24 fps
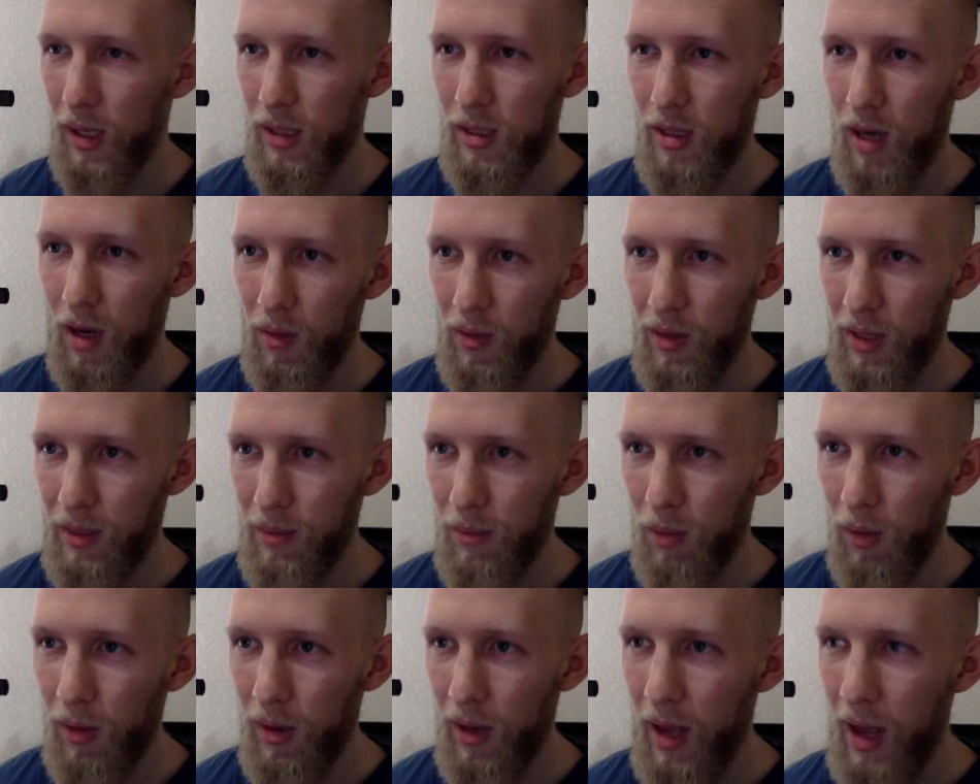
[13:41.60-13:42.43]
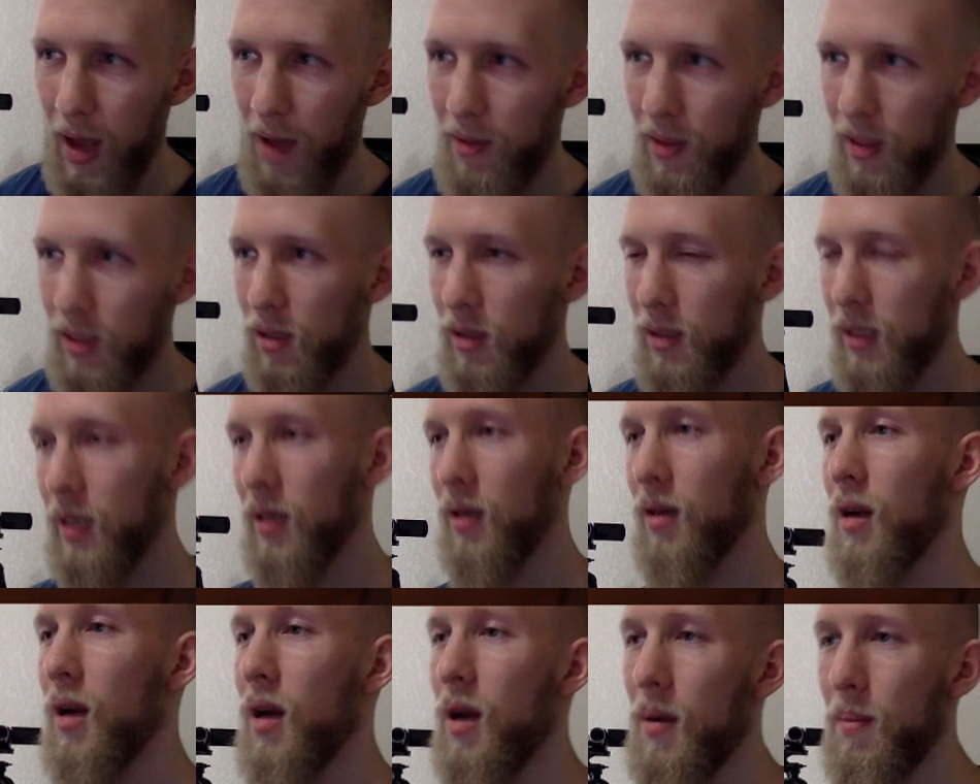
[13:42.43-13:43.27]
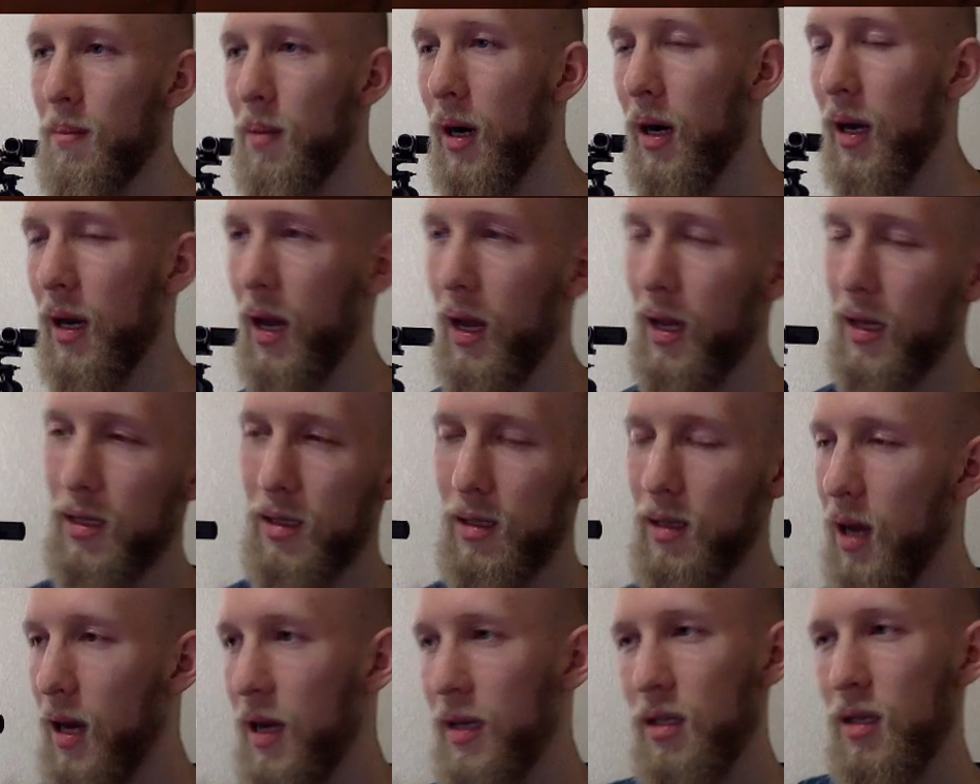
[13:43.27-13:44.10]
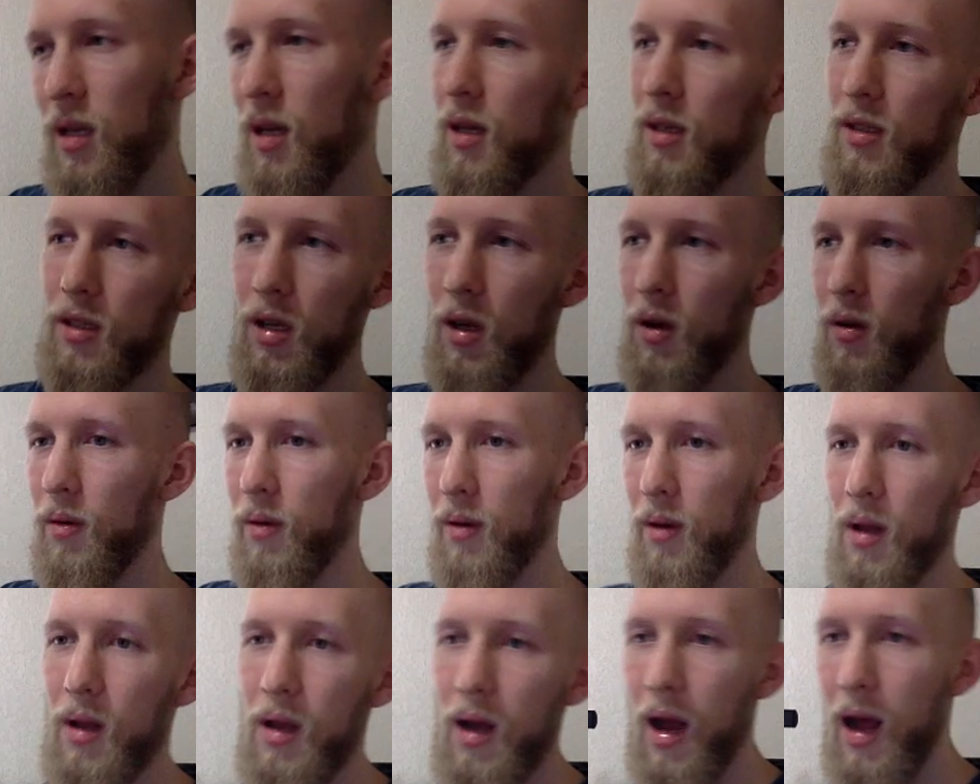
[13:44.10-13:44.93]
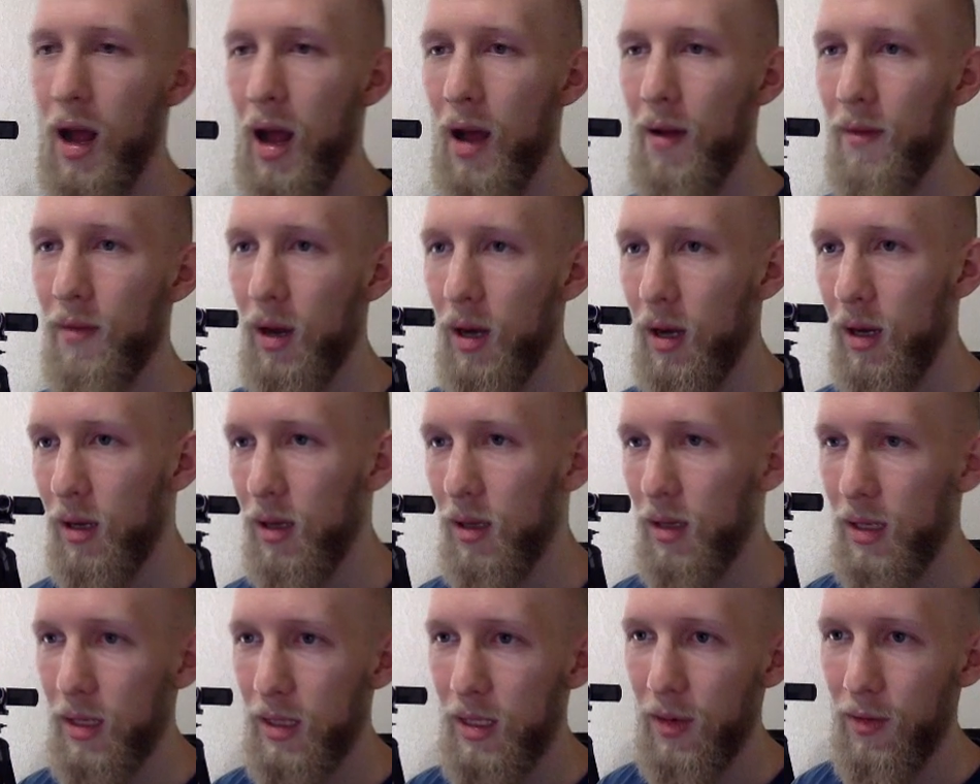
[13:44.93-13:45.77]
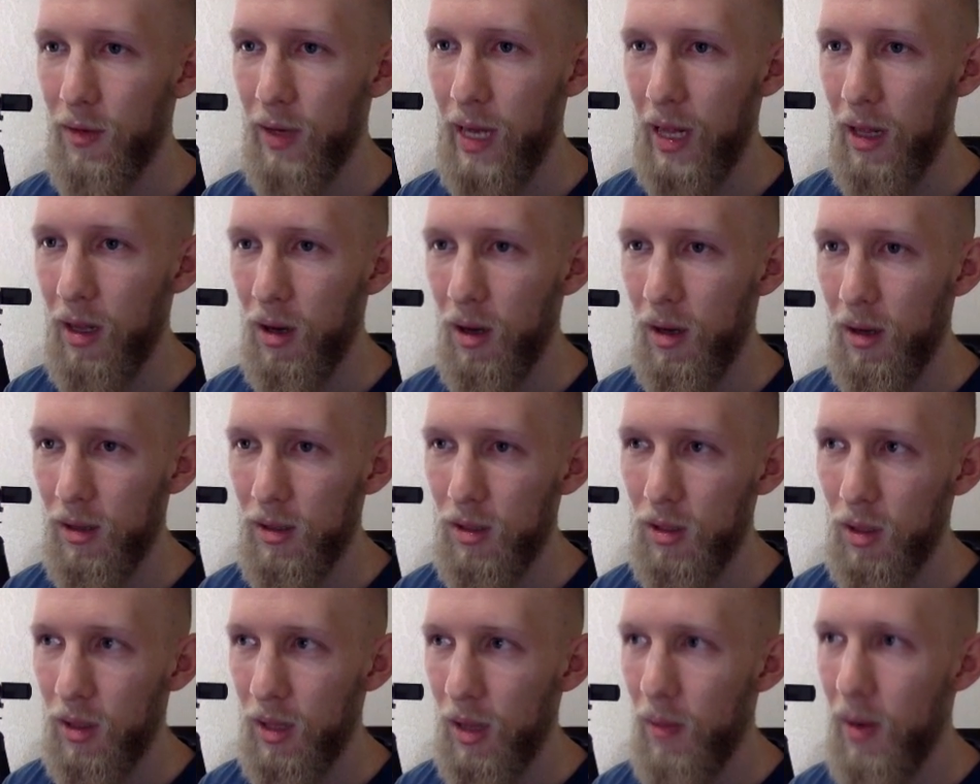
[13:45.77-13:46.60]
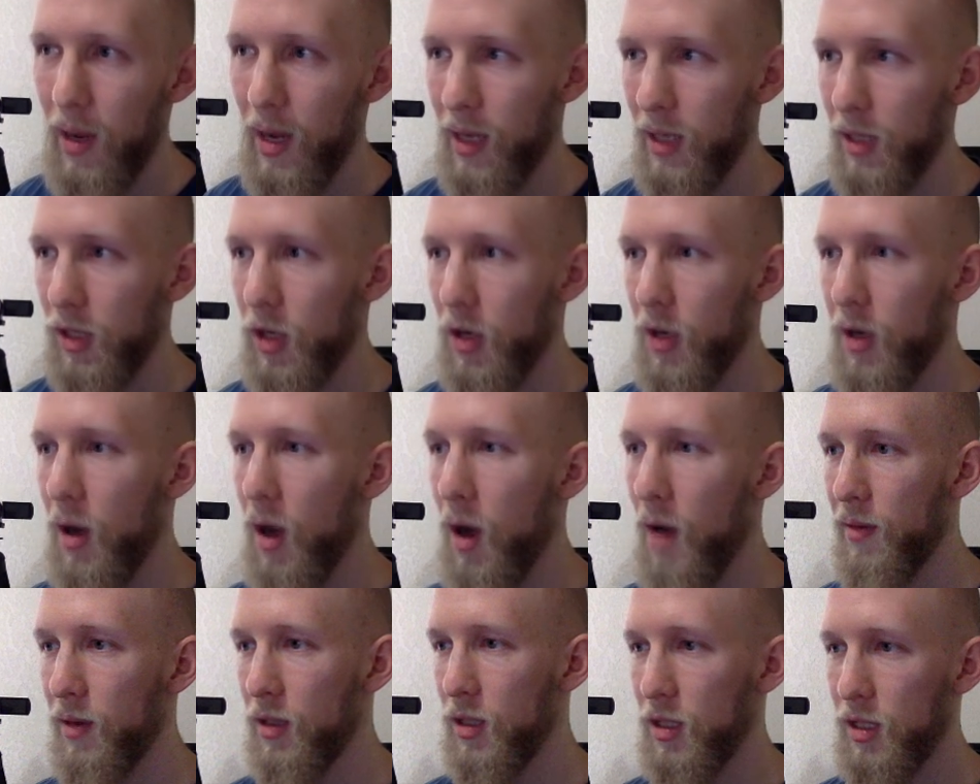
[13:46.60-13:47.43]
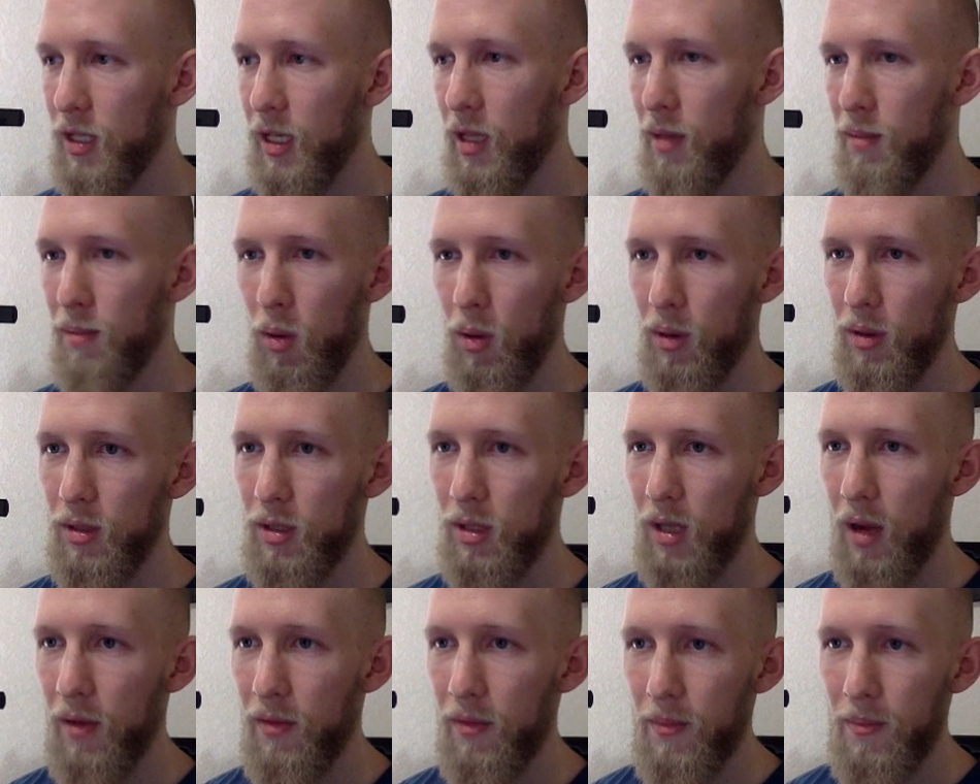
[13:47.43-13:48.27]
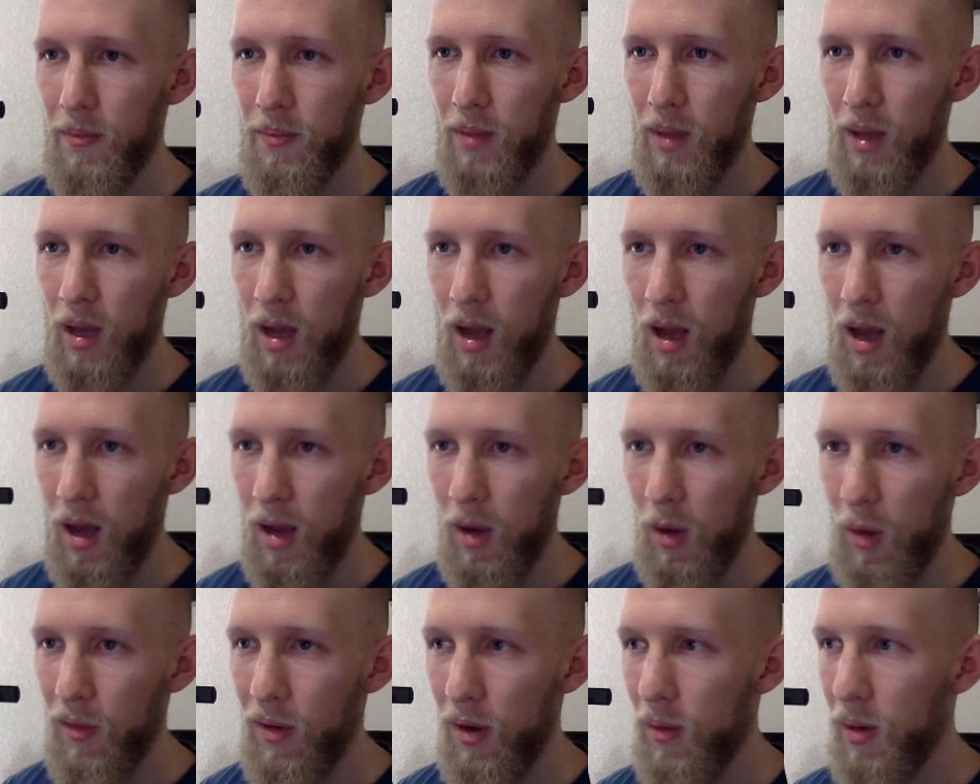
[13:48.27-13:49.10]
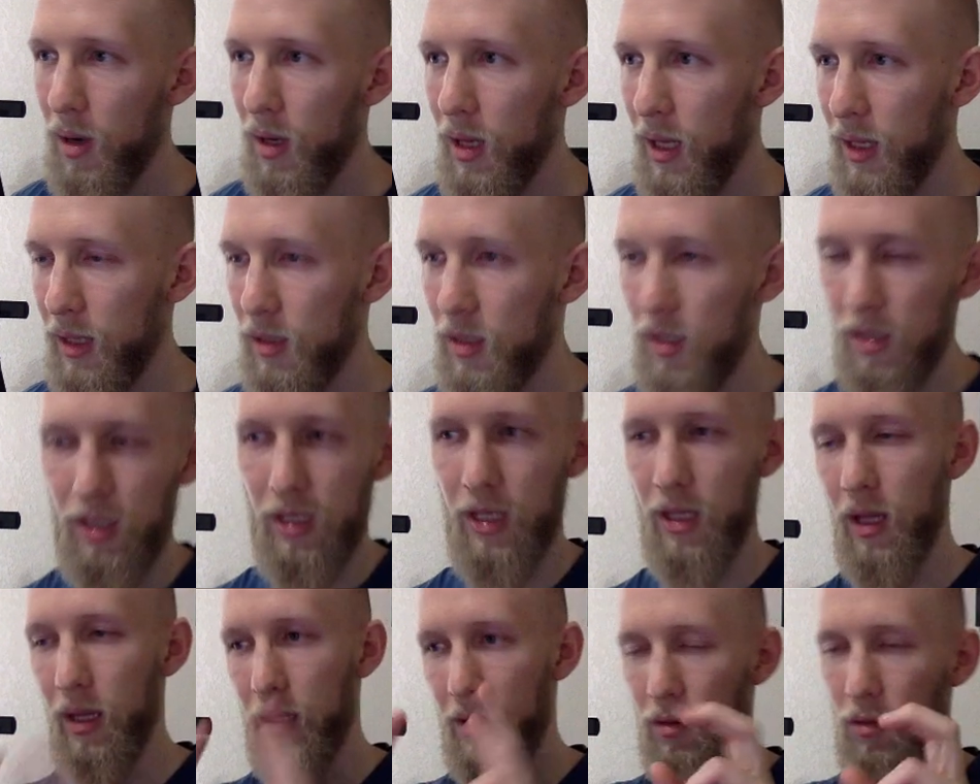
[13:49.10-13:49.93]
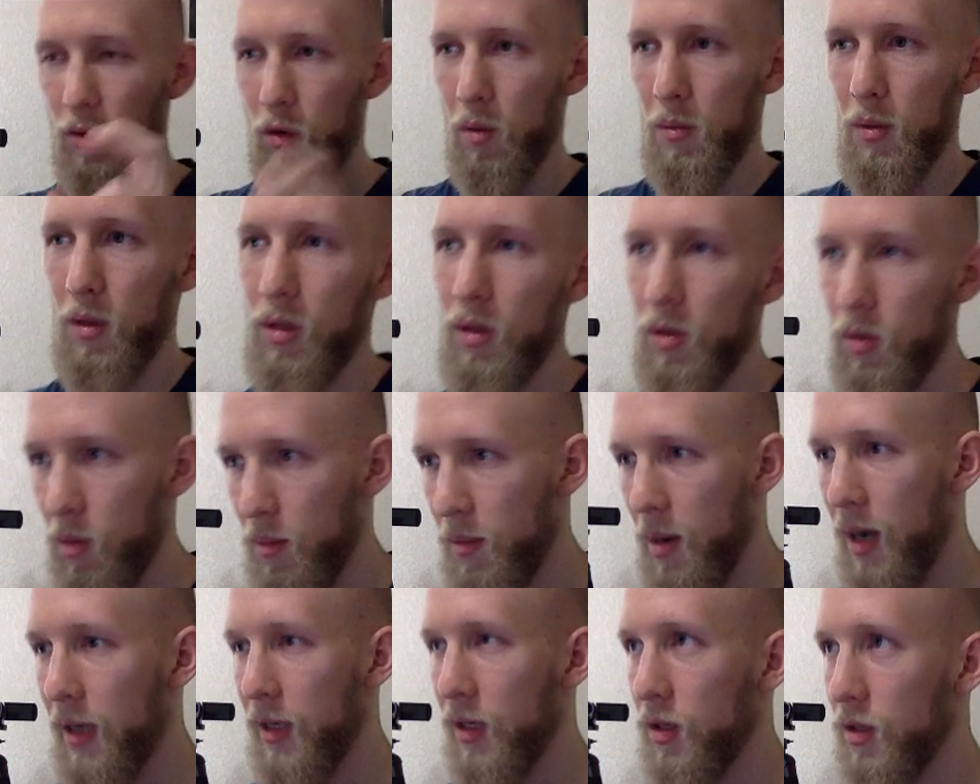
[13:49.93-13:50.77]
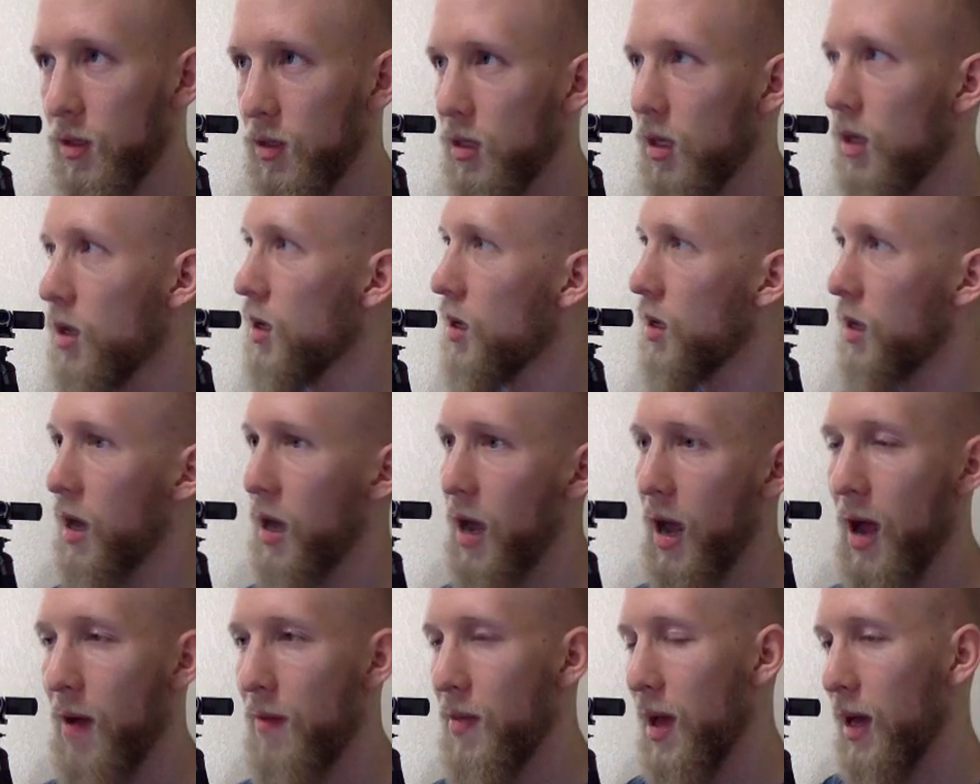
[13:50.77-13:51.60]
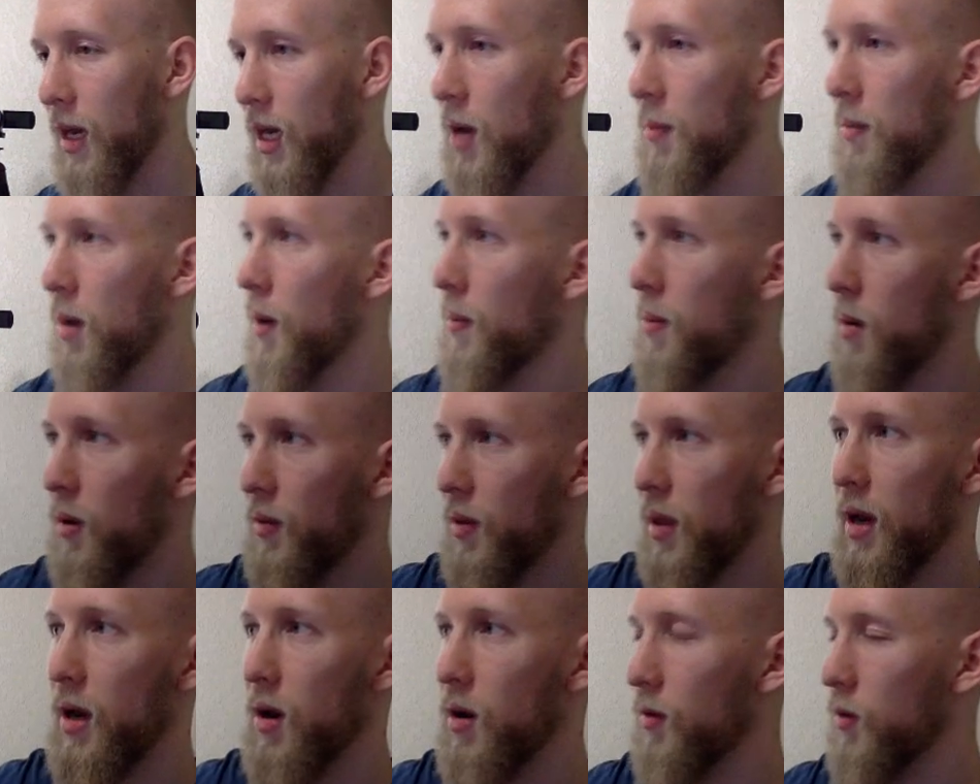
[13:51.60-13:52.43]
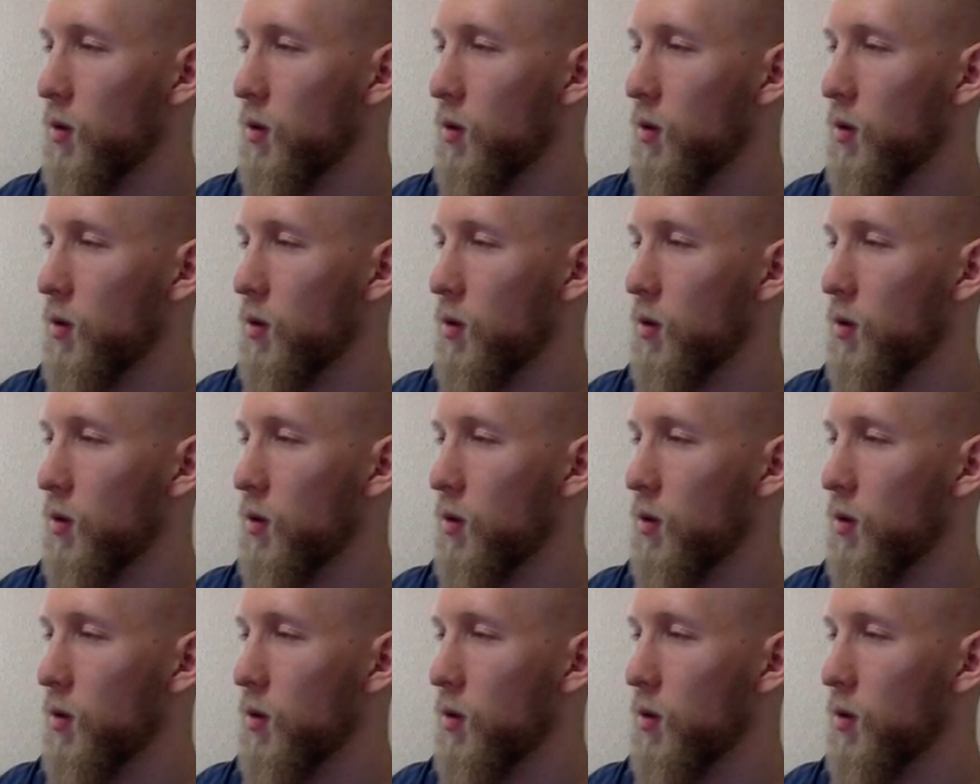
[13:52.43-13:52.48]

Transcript: It's not really important I have this on there, but it's nice. So I have a different calendar, so that way I can turn it off and just see the important stuff. Or if I want to like just see like normal little reminders, I have that come up on there.